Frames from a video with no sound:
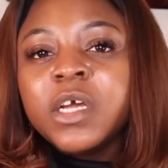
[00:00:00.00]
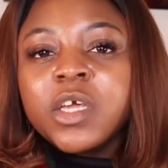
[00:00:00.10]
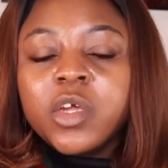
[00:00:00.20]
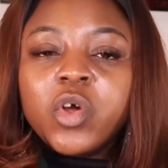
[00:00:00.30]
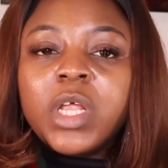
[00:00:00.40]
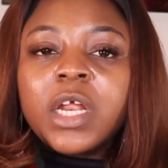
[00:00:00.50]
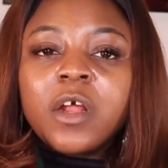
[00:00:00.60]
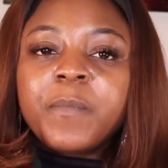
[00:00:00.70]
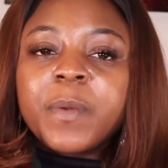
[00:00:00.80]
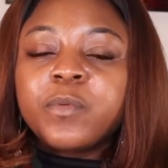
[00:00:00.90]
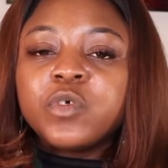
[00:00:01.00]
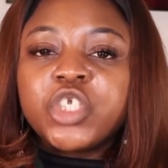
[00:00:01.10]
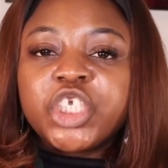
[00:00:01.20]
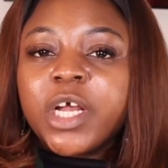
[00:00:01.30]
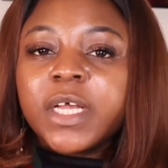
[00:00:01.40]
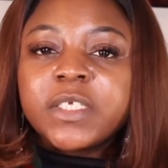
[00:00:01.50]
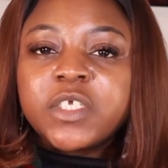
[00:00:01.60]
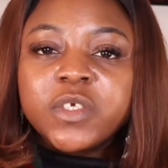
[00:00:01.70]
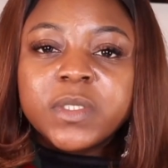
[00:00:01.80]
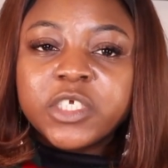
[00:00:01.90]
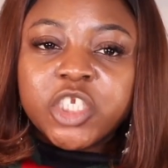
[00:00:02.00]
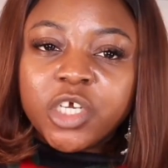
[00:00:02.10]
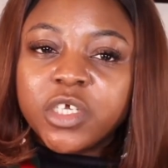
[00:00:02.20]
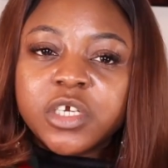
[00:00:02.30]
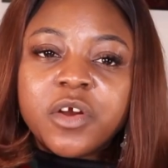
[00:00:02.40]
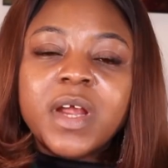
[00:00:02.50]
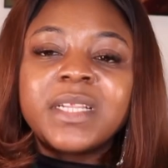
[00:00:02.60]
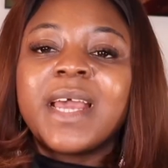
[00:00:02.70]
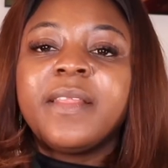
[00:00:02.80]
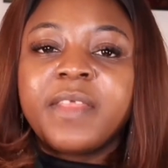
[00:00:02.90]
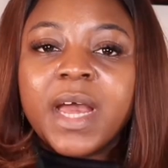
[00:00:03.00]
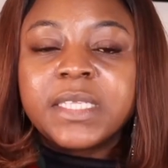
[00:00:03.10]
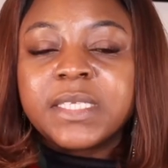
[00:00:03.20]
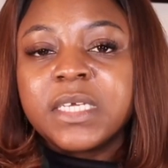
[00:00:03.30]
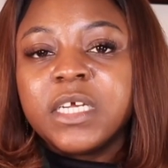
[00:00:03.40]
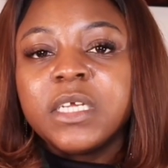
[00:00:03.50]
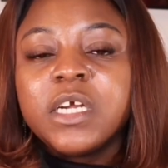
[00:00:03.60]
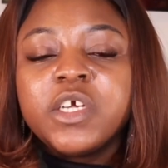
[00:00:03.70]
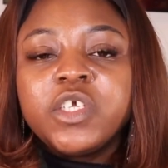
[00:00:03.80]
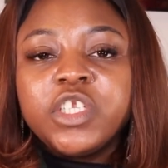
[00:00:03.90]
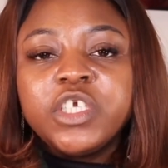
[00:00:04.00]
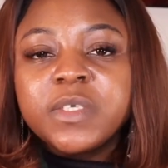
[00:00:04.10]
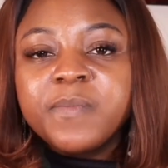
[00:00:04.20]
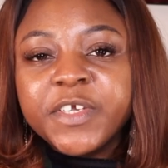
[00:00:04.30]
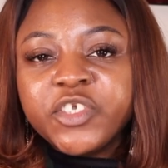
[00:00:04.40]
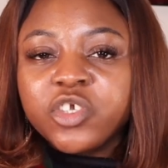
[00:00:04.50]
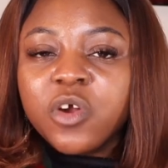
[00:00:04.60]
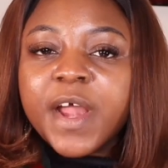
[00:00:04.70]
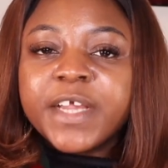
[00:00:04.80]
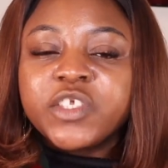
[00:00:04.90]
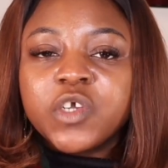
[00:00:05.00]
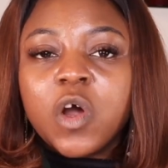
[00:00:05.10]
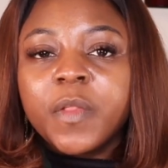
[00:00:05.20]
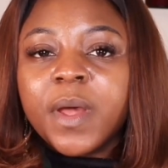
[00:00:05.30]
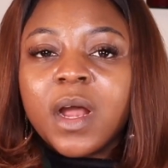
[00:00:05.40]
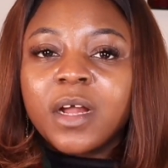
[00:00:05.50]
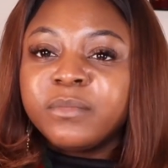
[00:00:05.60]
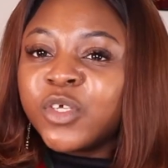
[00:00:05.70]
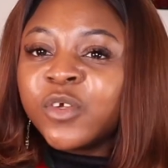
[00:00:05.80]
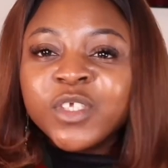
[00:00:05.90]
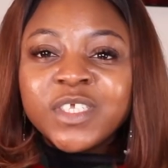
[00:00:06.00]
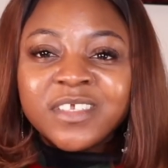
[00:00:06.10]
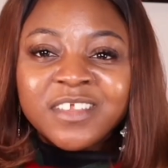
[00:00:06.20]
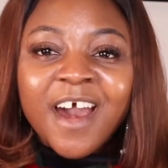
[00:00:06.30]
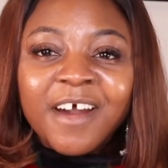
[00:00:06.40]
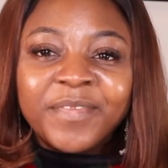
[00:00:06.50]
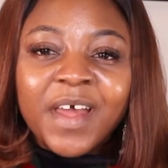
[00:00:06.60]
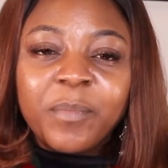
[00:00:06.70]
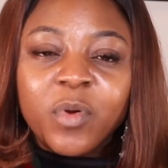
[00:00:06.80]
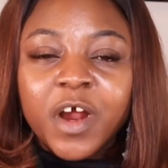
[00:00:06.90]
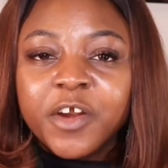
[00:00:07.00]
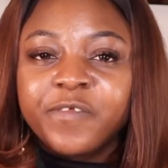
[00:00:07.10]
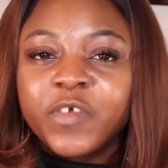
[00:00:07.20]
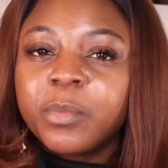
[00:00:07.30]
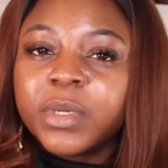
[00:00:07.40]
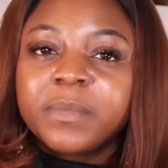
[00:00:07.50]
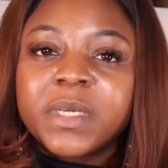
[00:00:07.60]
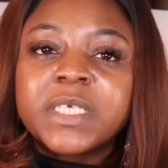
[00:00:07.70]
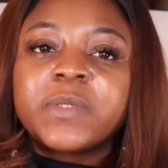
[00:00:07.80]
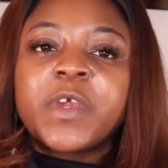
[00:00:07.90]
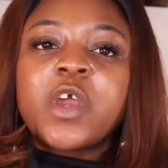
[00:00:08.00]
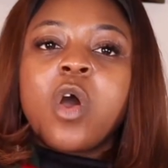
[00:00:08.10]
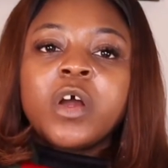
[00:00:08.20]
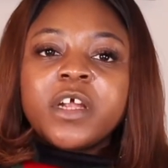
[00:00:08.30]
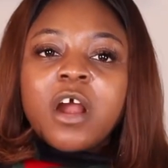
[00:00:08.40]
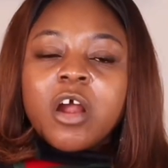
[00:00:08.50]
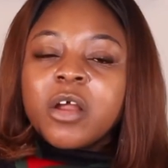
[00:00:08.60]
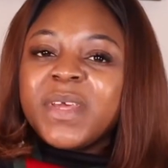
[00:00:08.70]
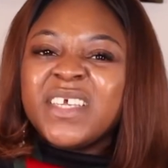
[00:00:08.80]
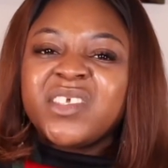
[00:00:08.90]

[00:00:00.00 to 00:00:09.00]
You know, a lot of people just use a deodorant and that's it. You need to moisturize your underarm. Don't starve that part of your body, because when your underarm is